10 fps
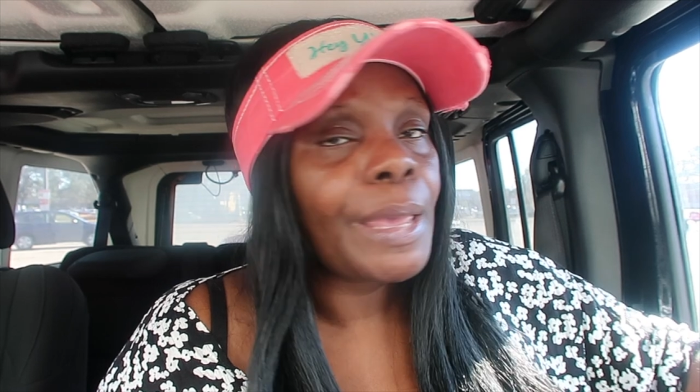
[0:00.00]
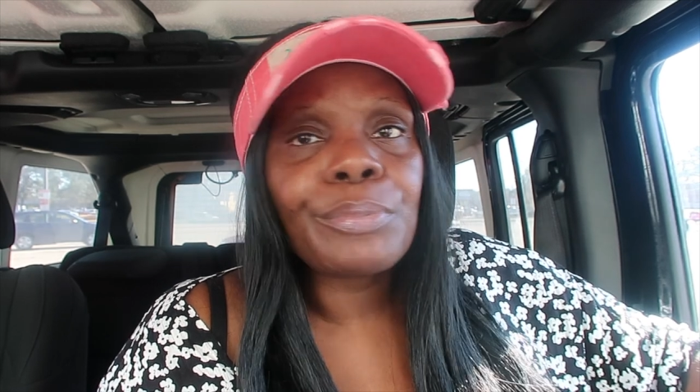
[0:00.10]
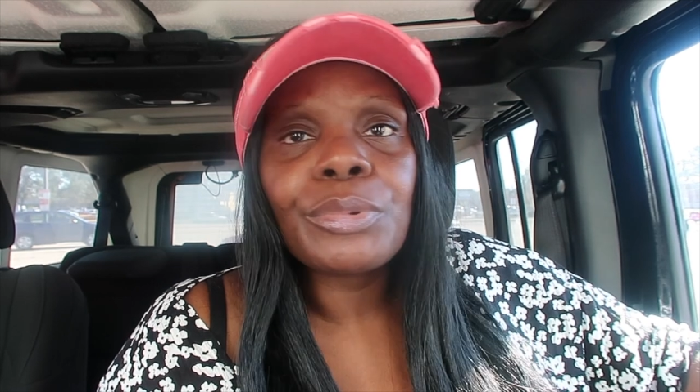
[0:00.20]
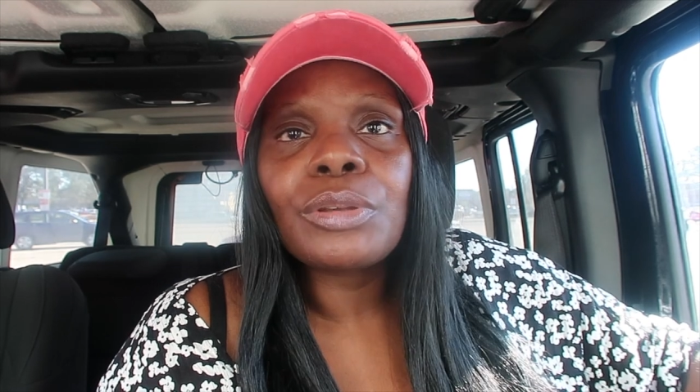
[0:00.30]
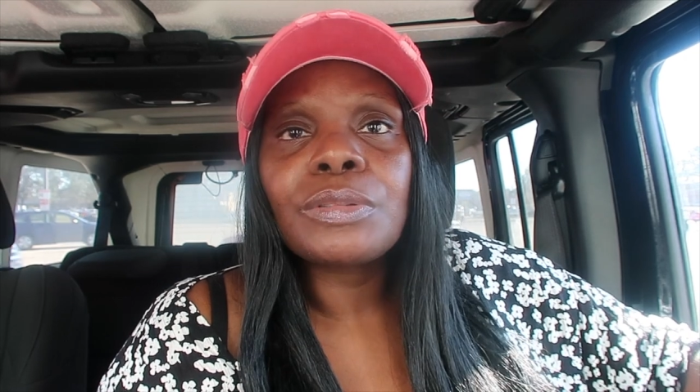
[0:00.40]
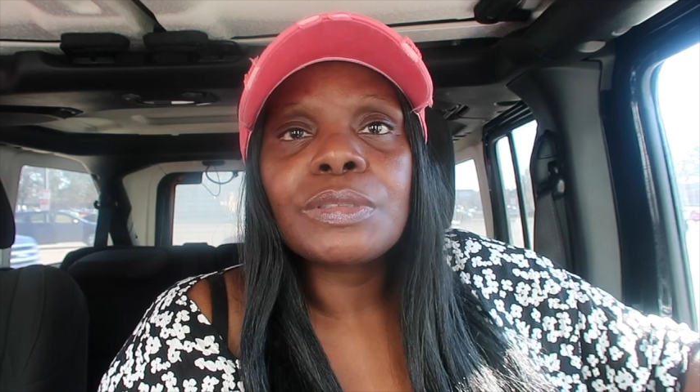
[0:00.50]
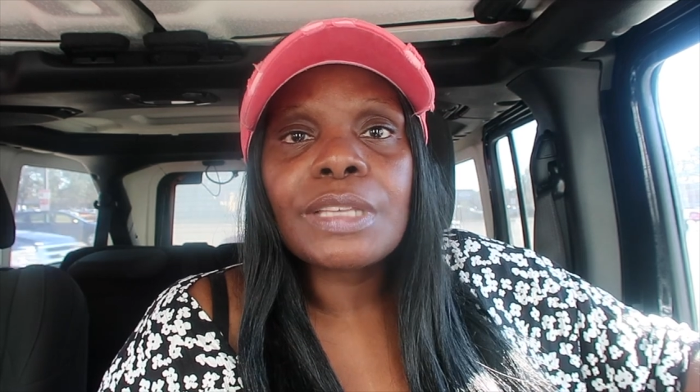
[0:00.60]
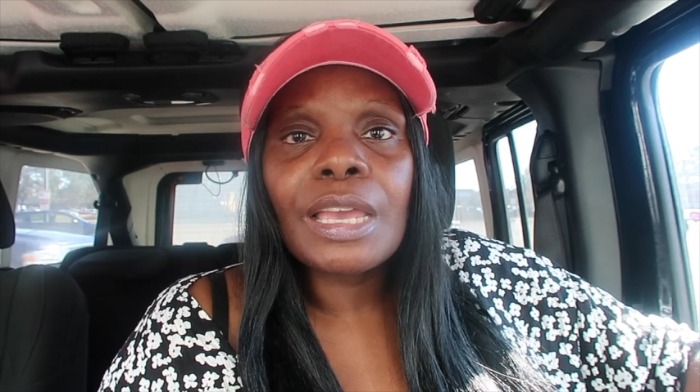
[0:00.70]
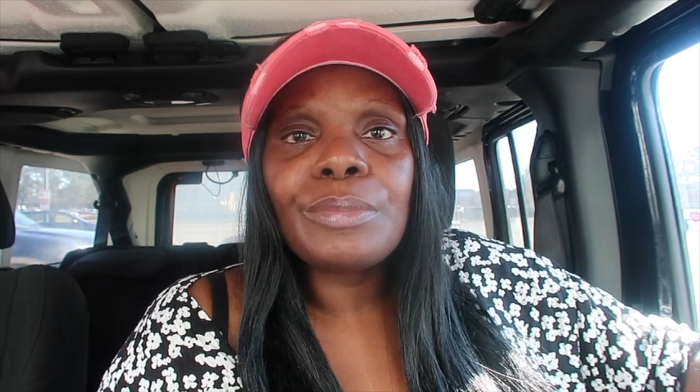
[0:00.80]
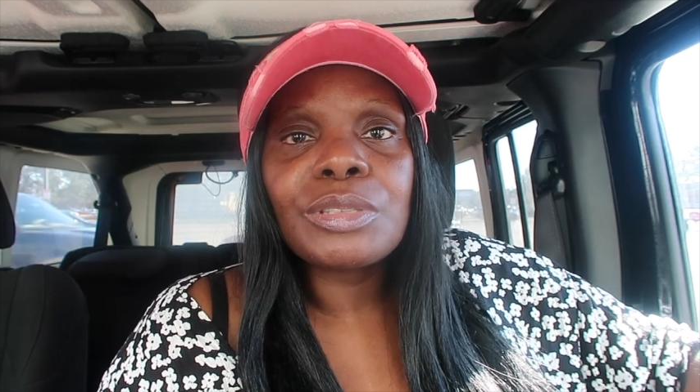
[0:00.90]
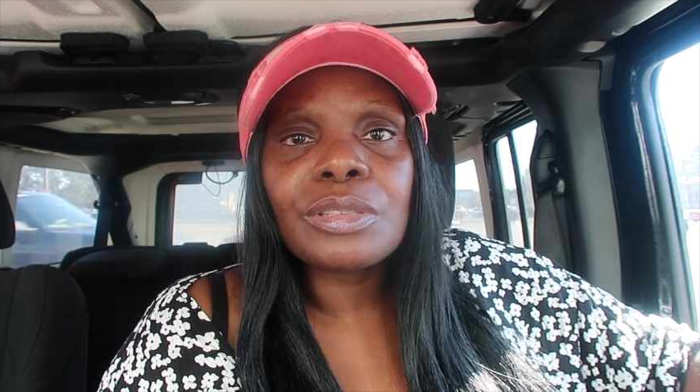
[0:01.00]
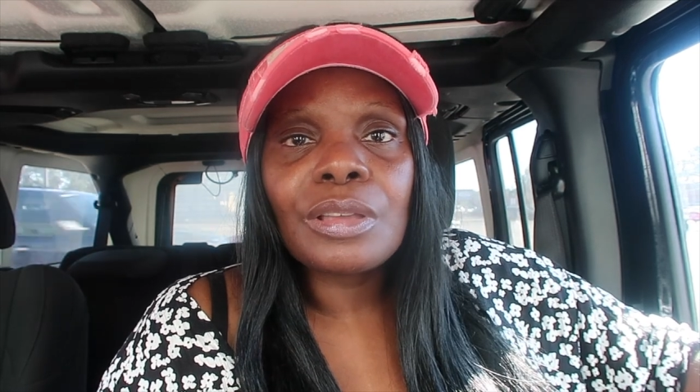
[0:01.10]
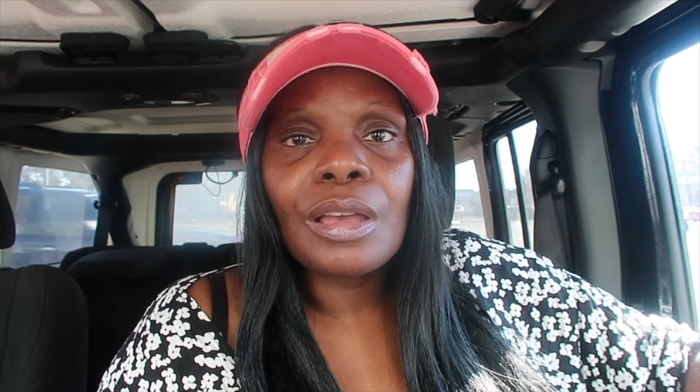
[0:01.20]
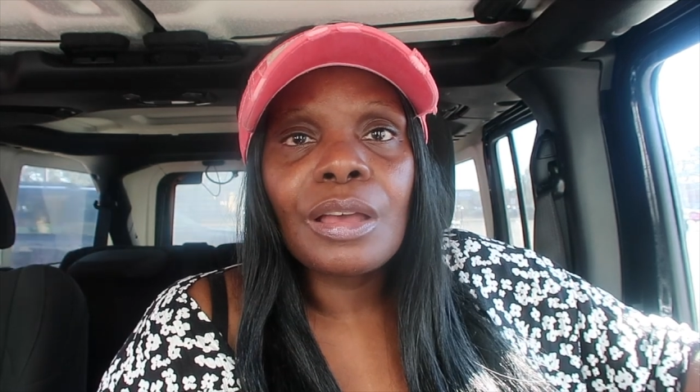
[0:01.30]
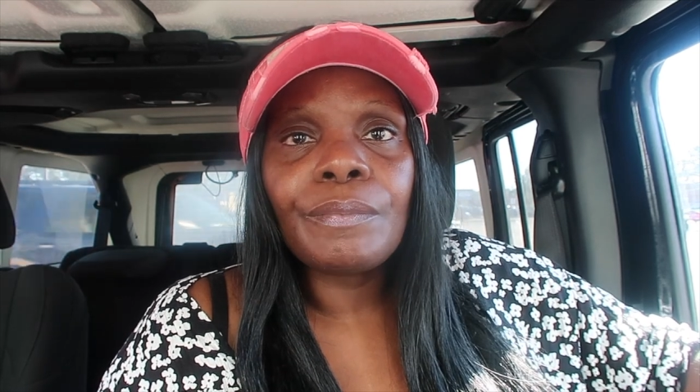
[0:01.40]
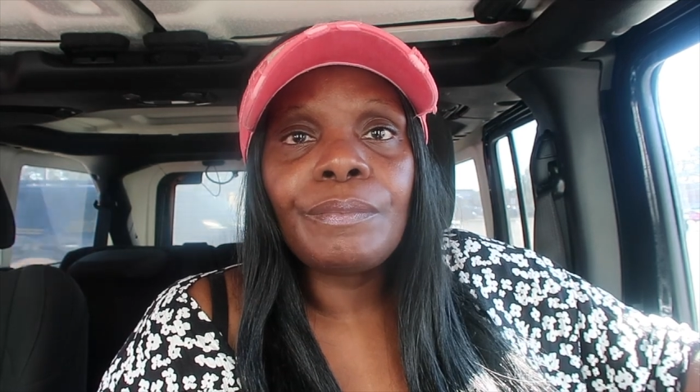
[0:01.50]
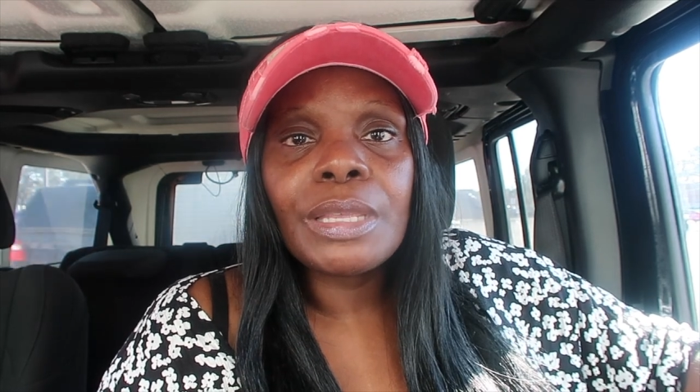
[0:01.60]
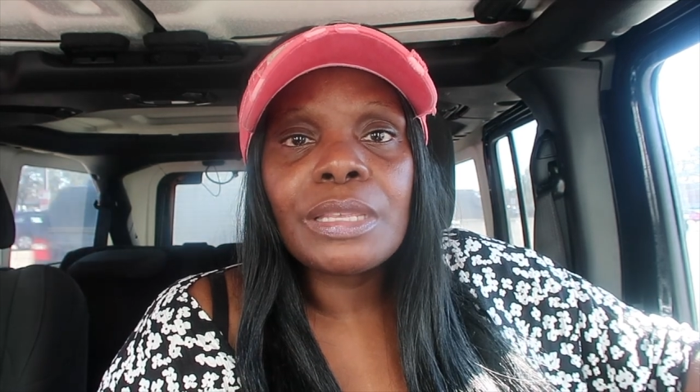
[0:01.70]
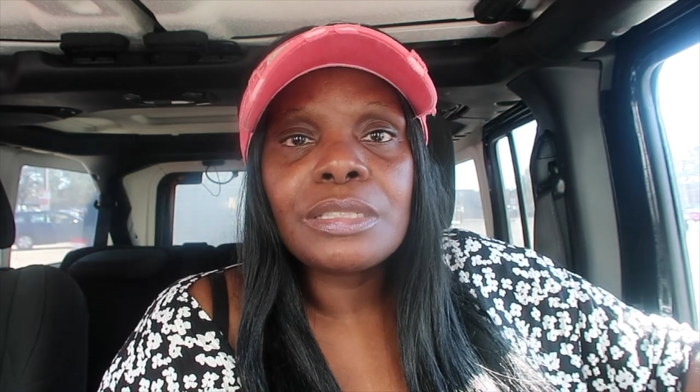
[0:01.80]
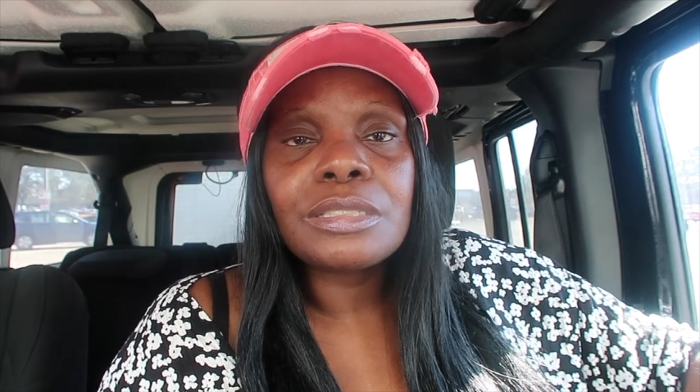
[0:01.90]
pepper types uh,
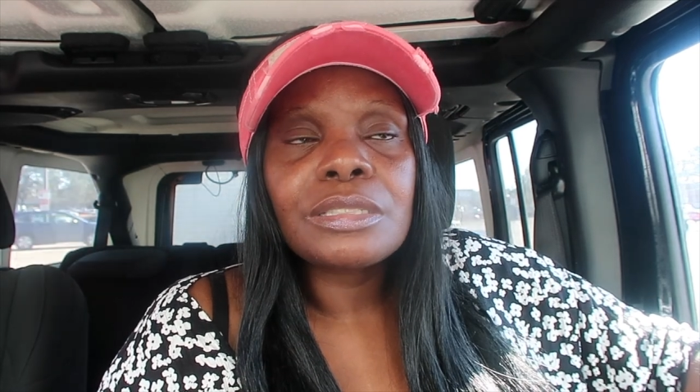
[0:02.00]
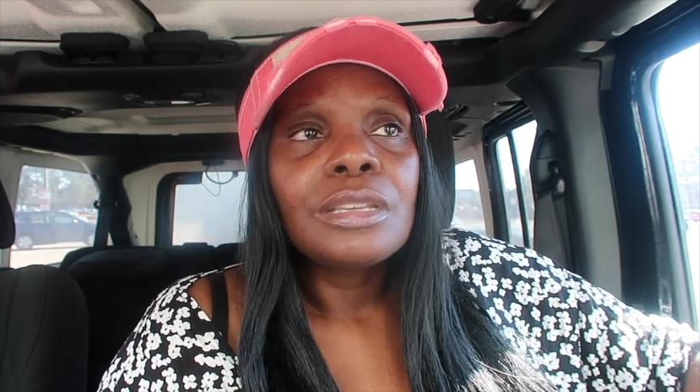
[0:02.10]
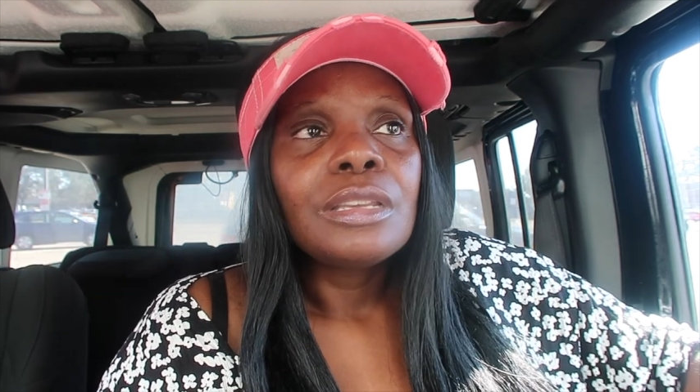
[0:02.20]
fish.